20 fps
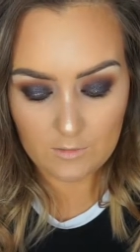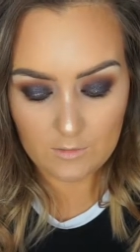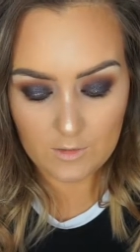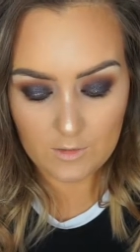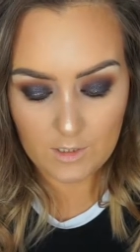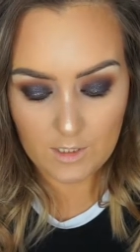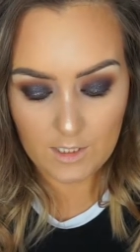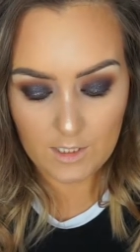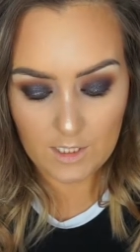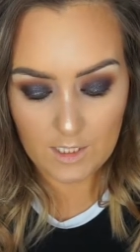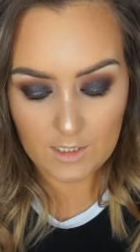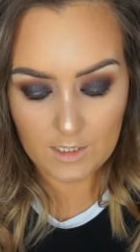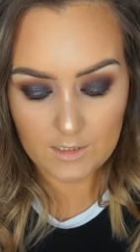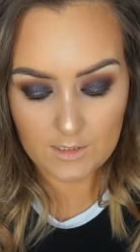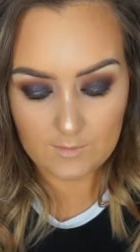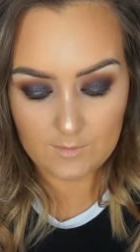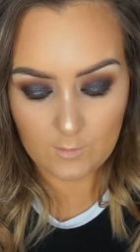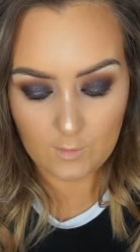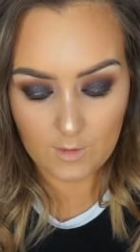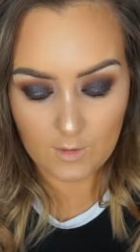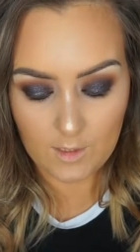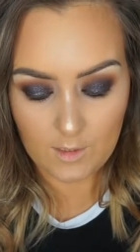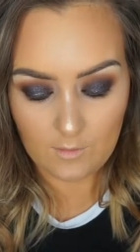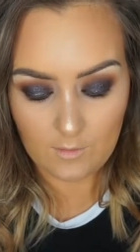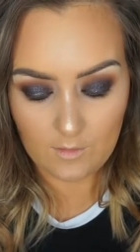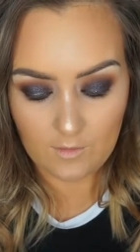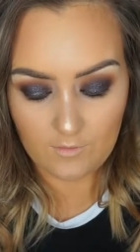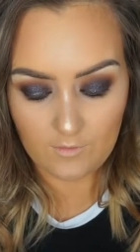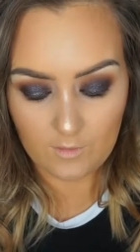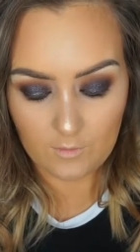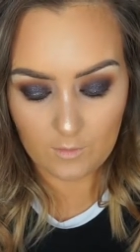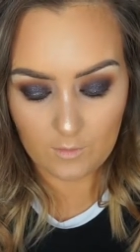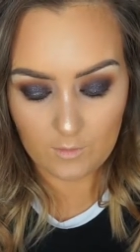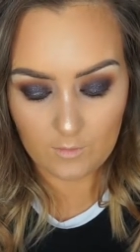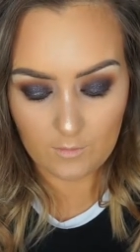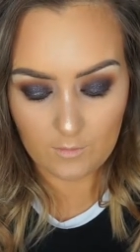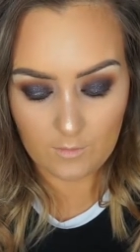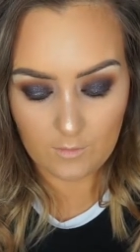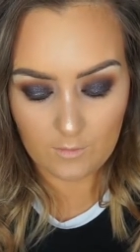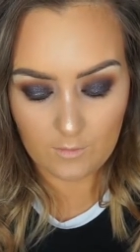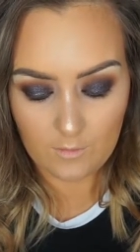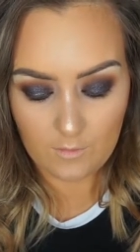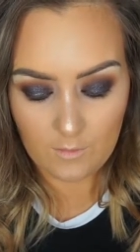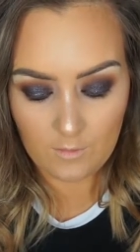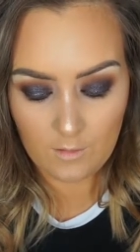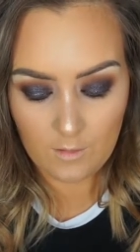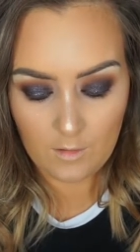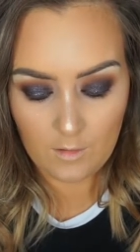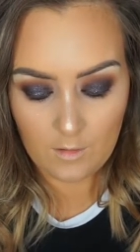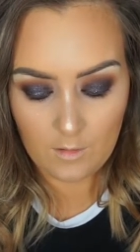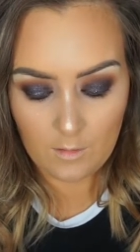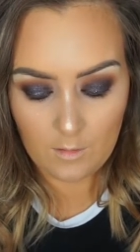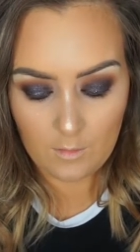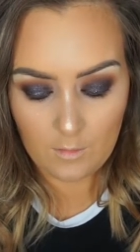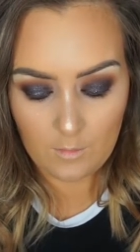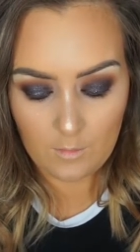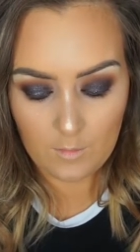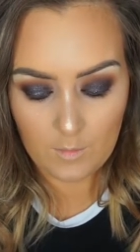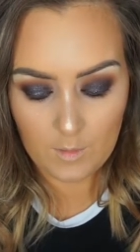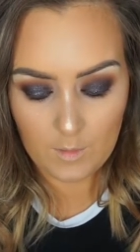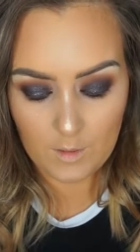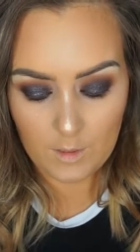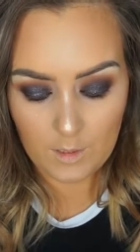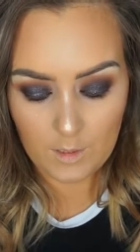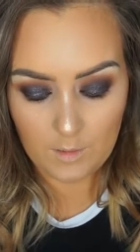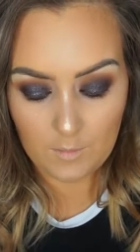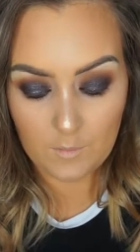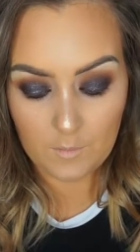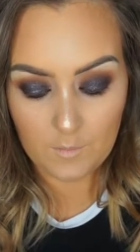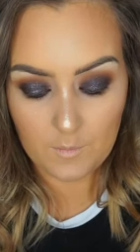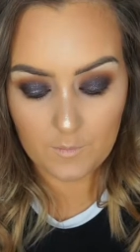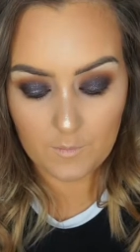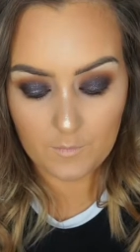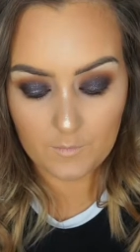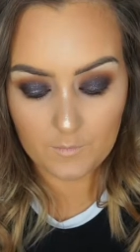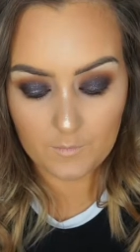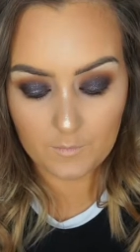so you can smoke it out if you want to. But, I'm